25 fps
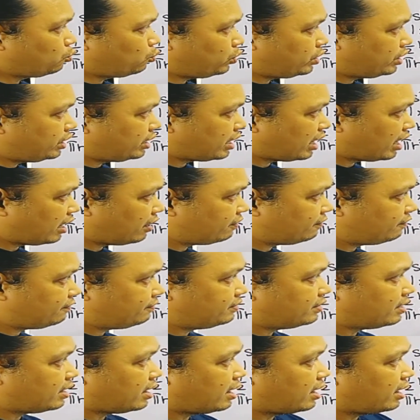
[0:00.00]
We have
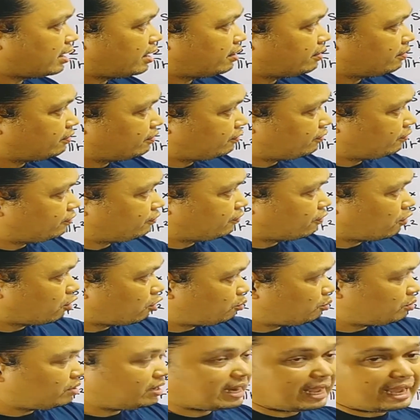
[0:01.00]
the
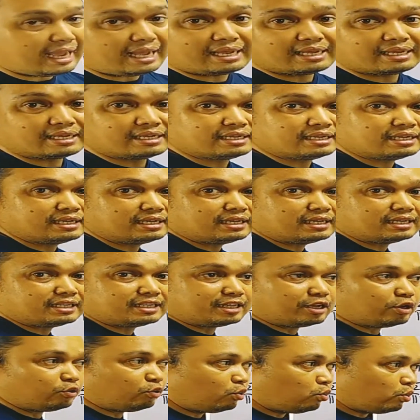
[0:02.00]
formula.
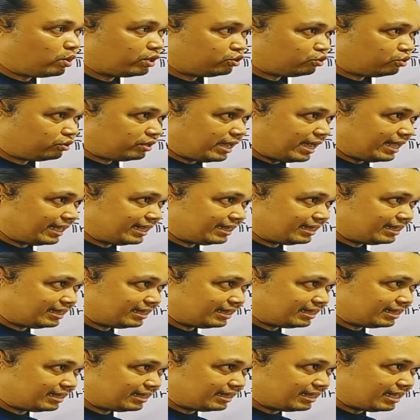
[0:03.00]
Now we want to get
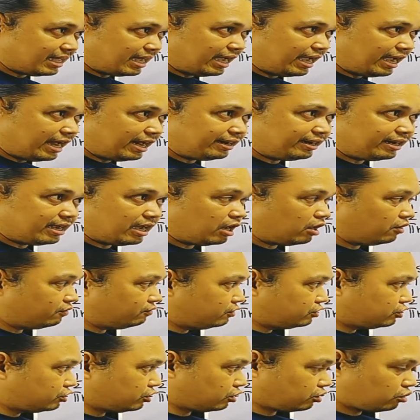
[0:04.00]
the area of
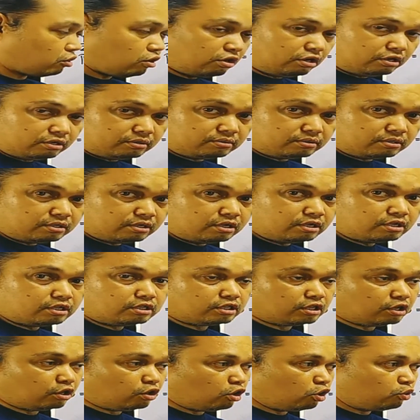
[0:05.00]
the circle.
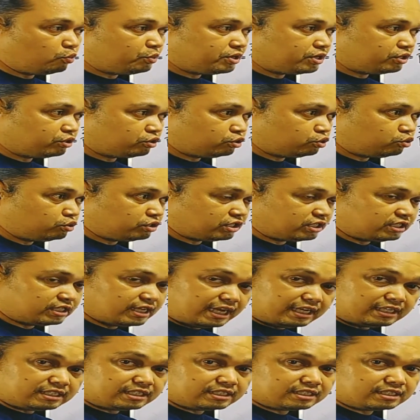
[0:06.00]
Now all we need to do is
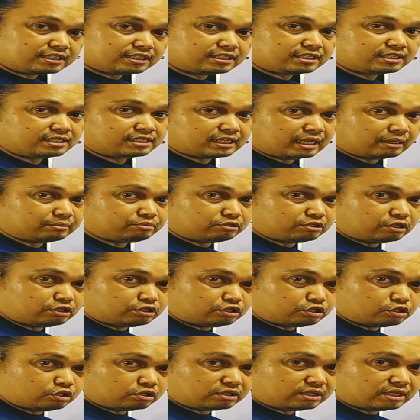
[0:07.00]
just
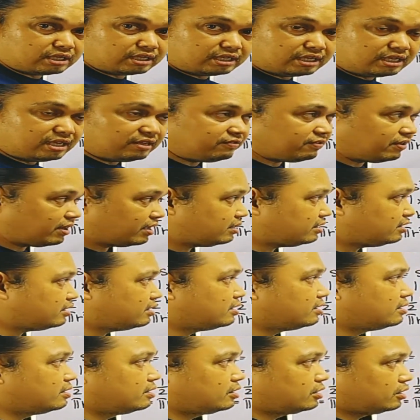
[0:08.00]
substitute the given
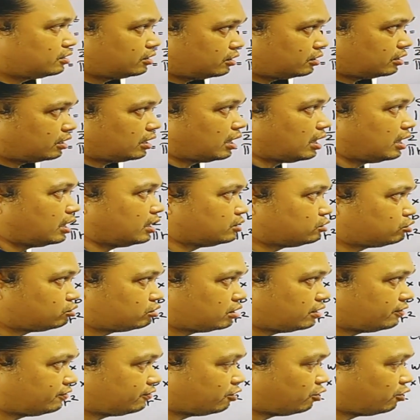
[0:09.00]
to the